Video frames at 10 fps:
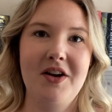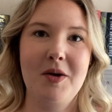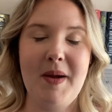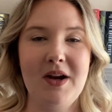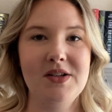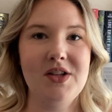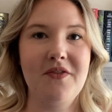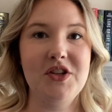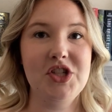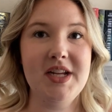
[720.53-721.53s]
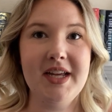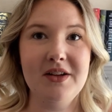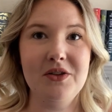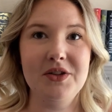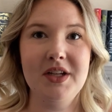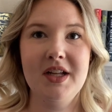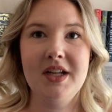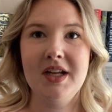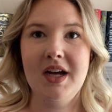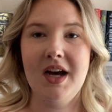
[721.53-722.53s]
her parents thought that she killed
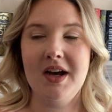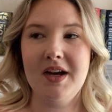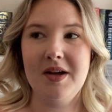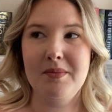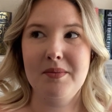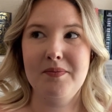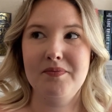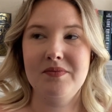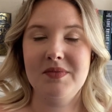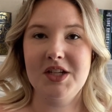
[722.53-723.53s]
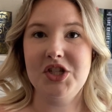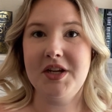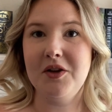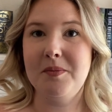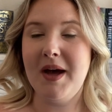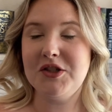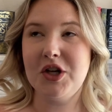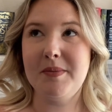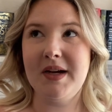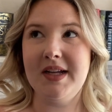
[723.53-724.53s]
um, that she killed
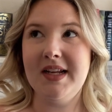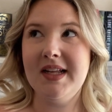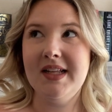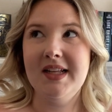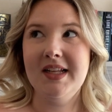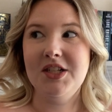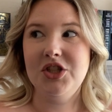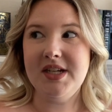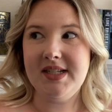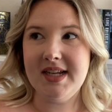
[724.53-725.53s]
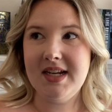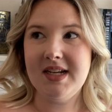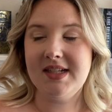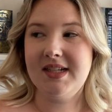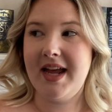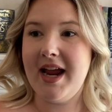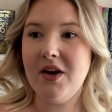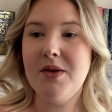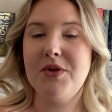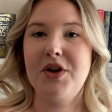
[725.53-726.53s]
Petra, but she did
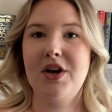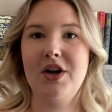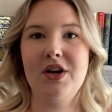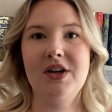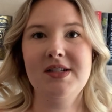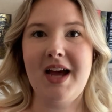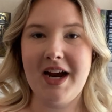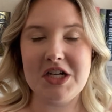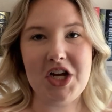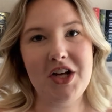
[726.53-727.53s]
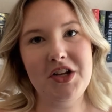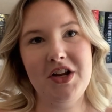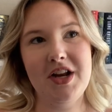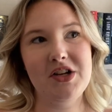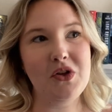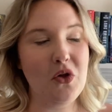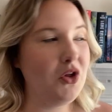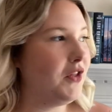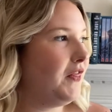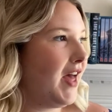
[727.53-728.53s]
carry with her her entire childhood and
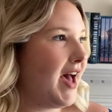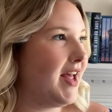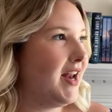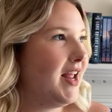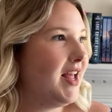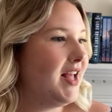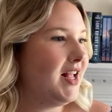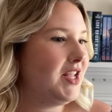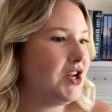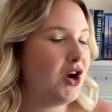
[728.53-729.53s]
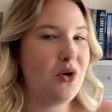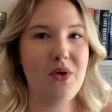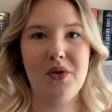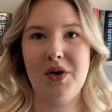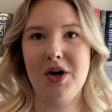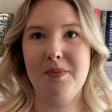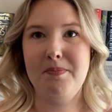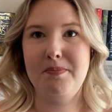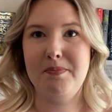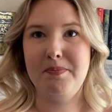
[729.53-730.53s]
adulthood that, you know,
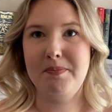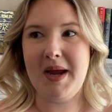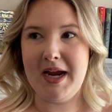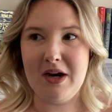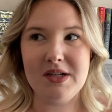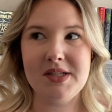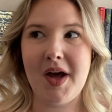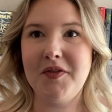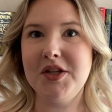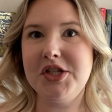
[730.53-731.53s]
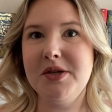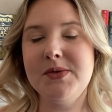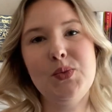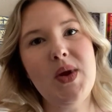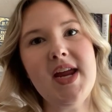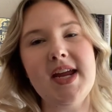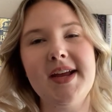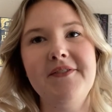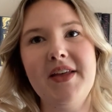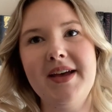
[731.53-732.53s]
her parents thought that she was
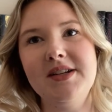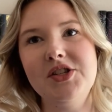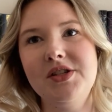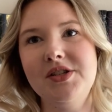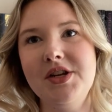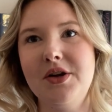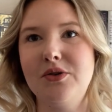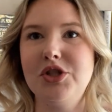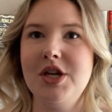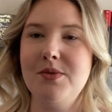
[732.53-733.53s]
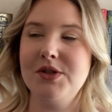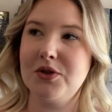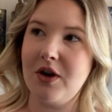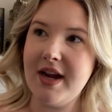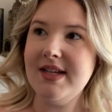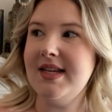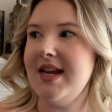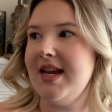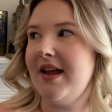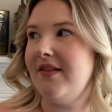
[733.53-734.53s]
weak and that, you know, she was
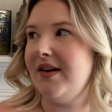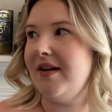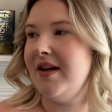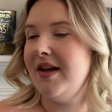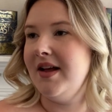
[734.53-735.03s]
crazy and